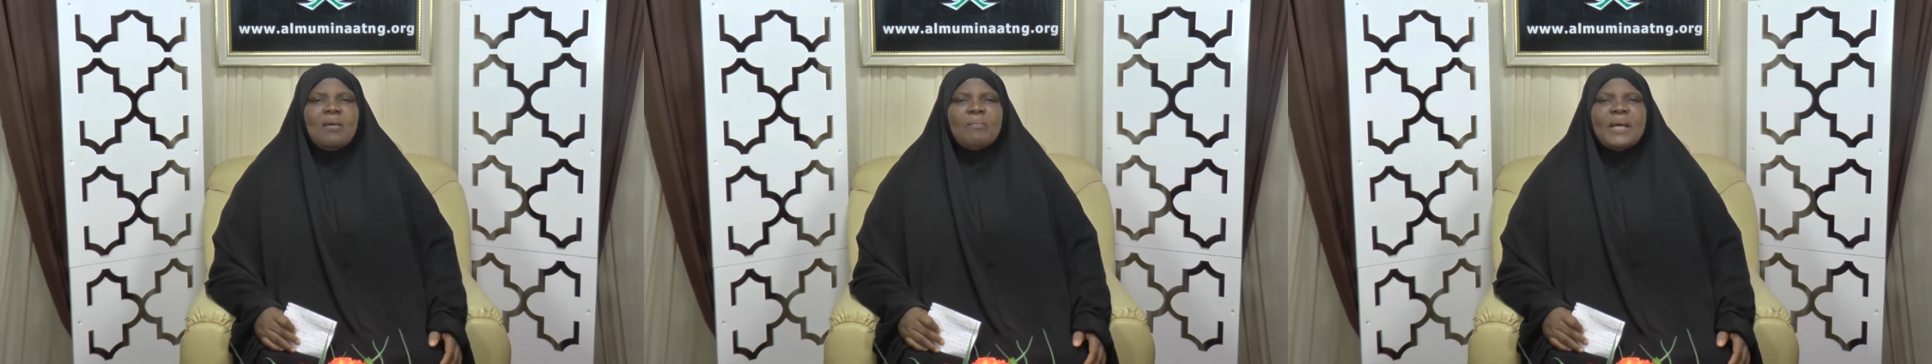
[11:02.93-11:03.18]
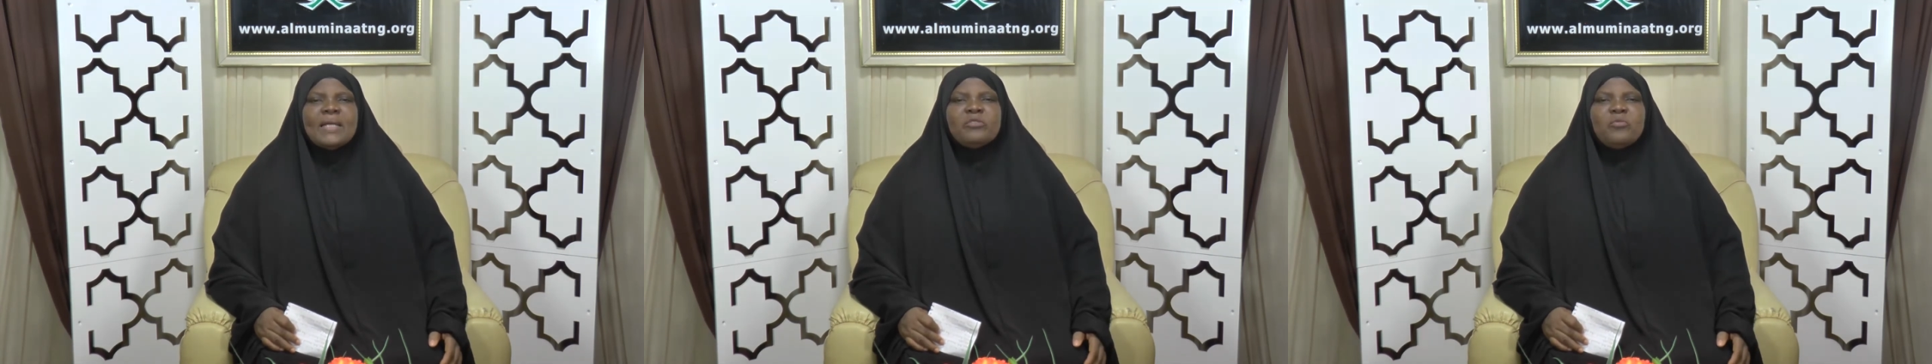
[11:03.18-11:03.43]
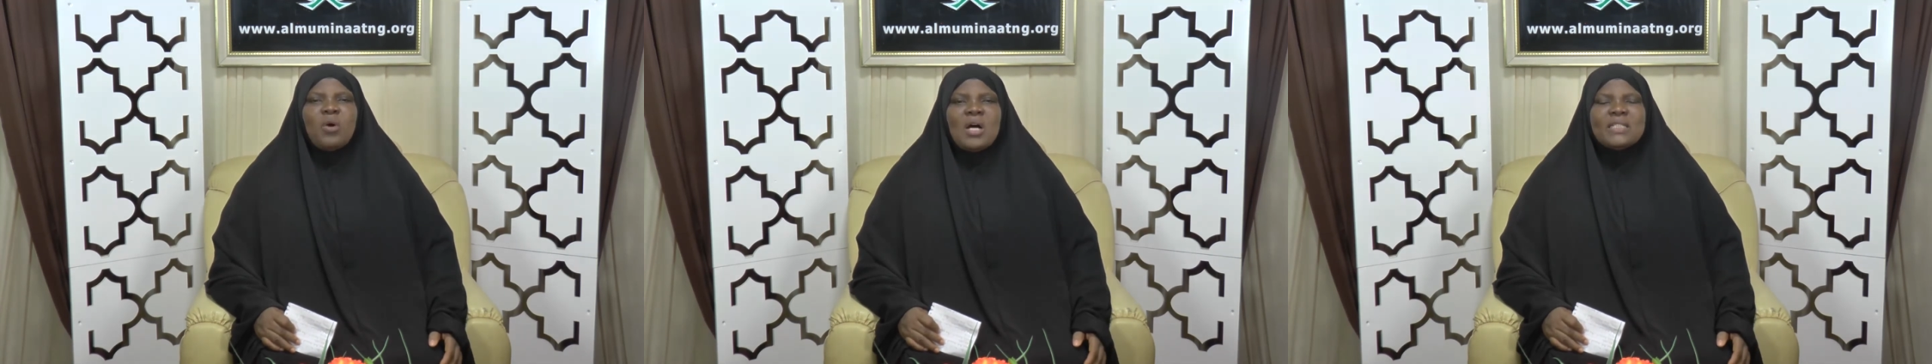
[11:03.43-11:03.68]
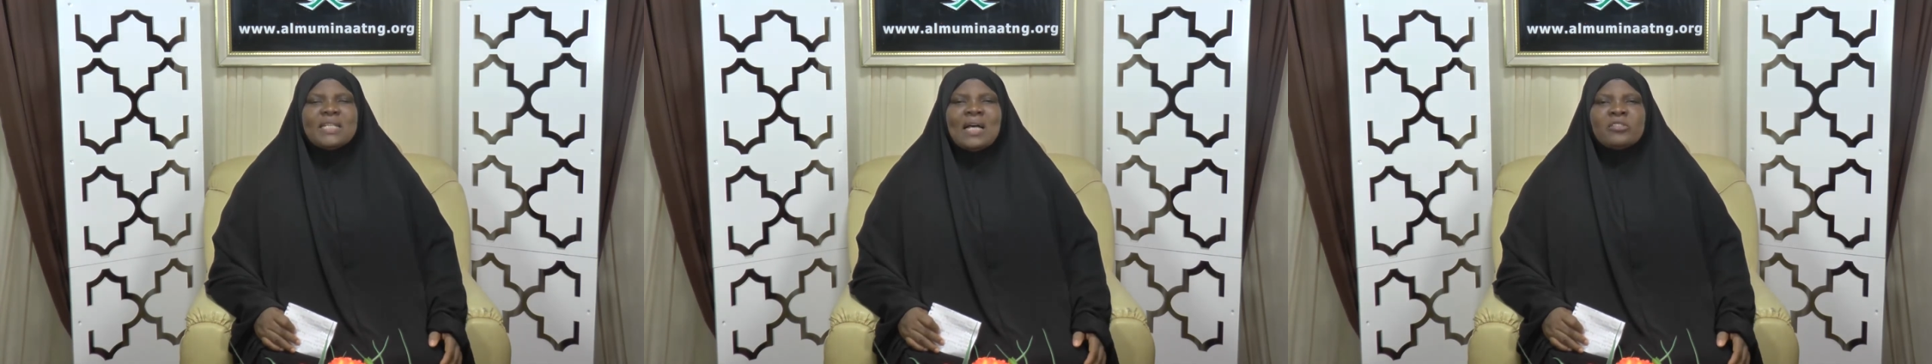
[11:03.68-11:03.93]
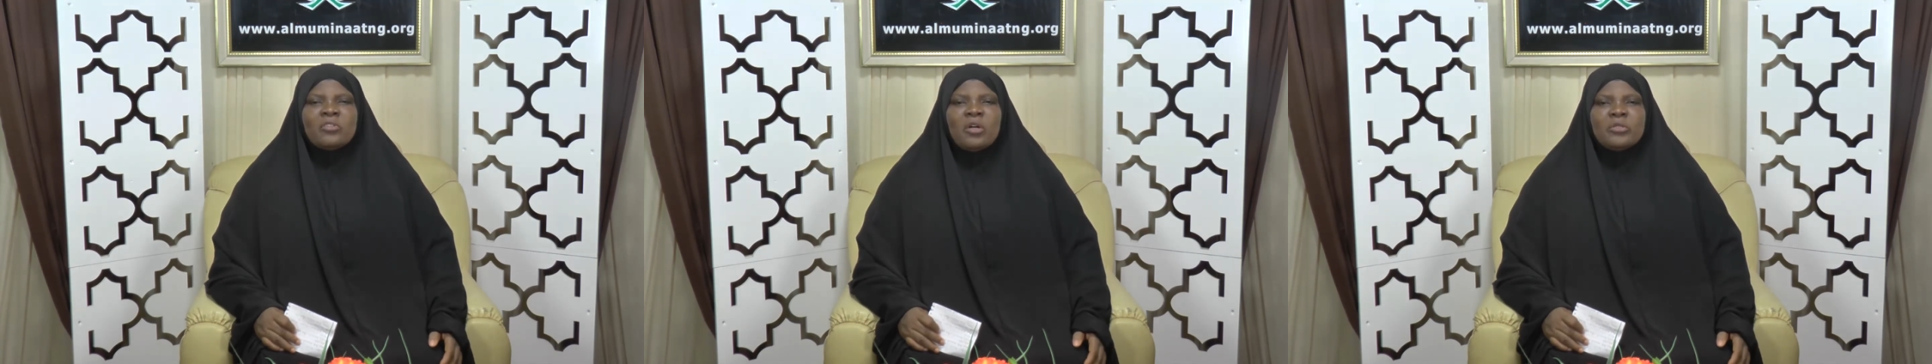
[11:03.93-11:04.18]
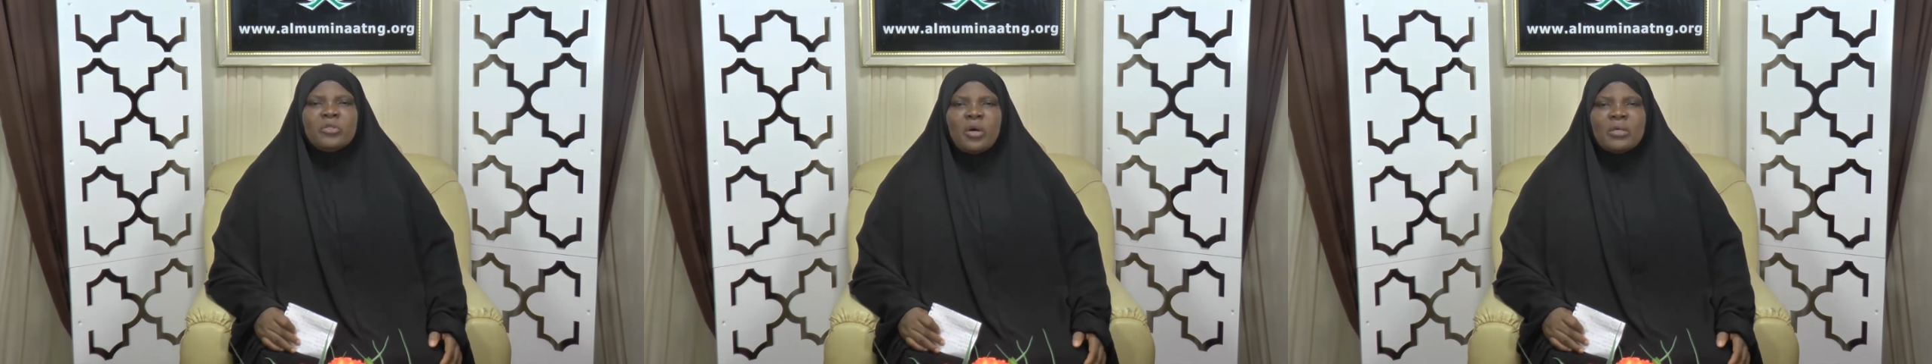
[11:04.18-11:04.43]
But what he has
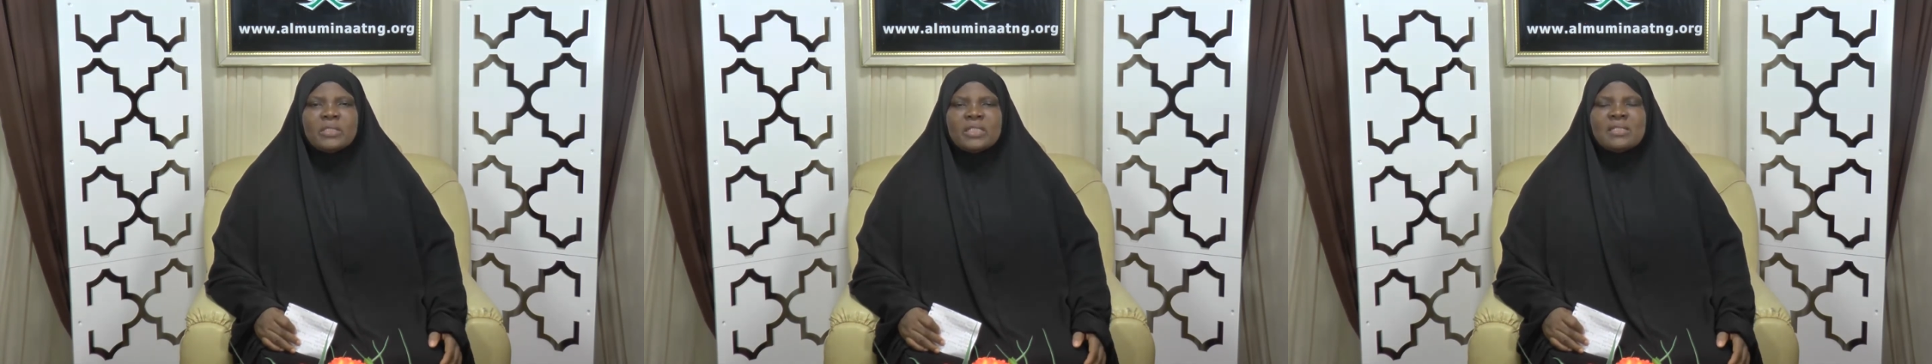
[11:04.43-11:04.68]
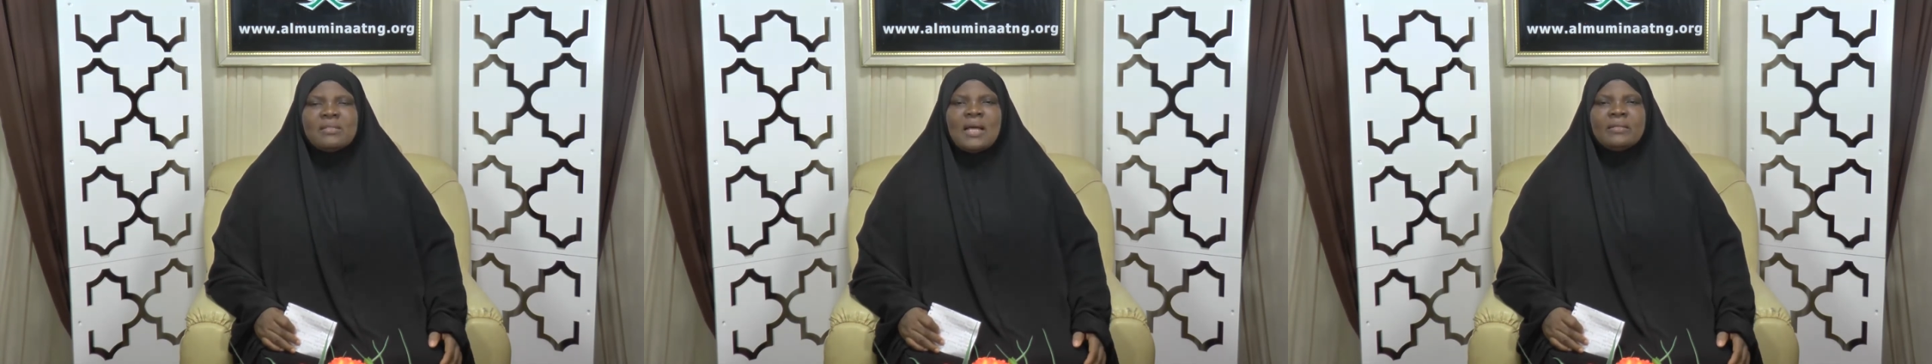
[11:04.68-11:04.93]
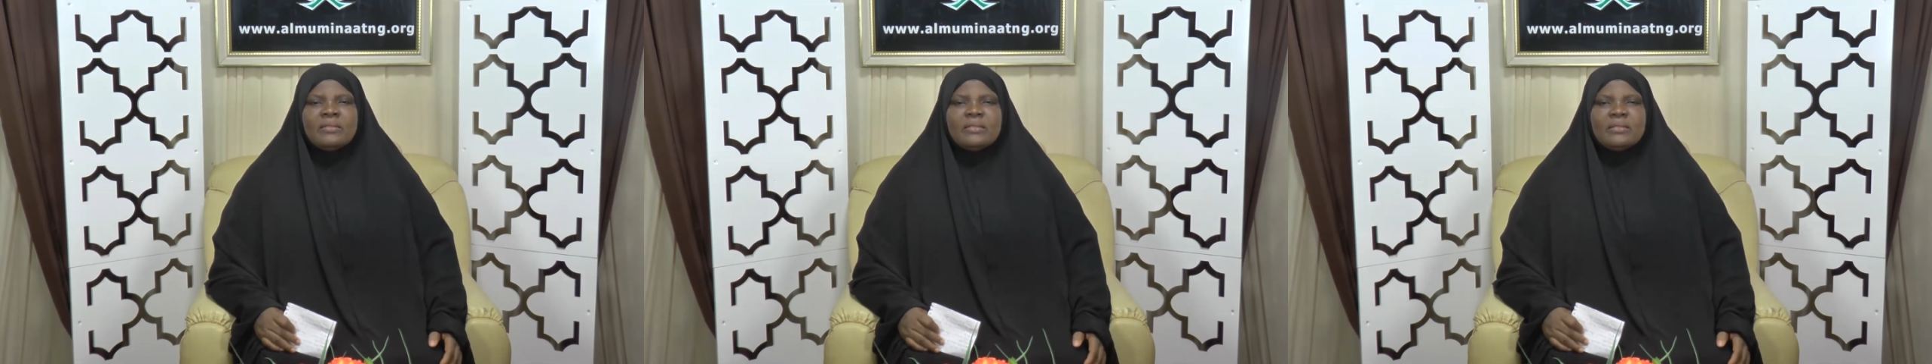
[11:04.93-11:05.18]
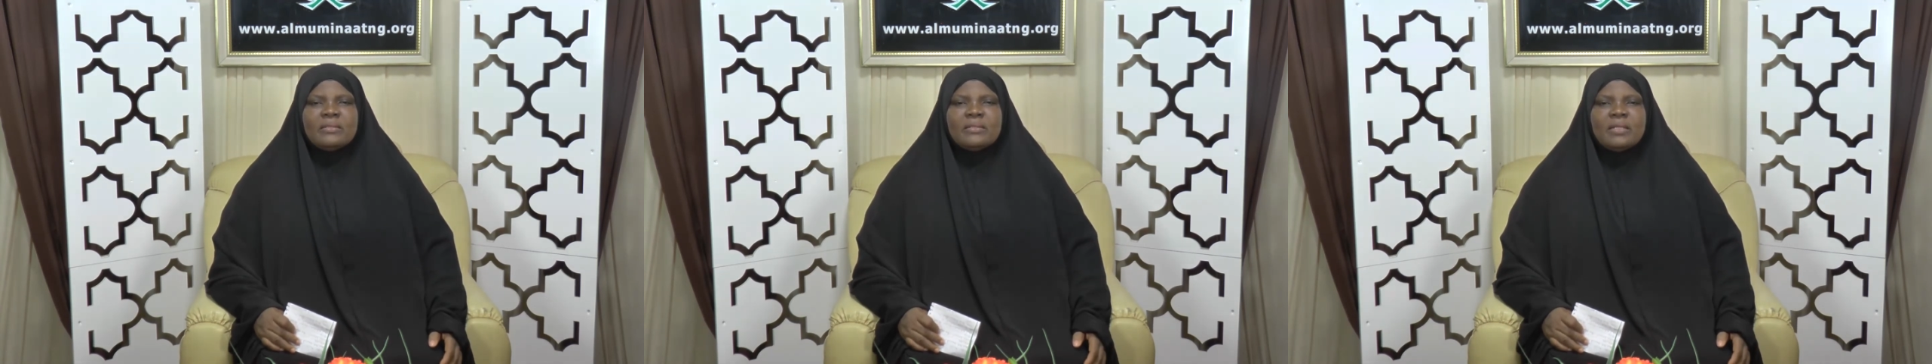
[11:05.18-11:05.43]
not done is slandering.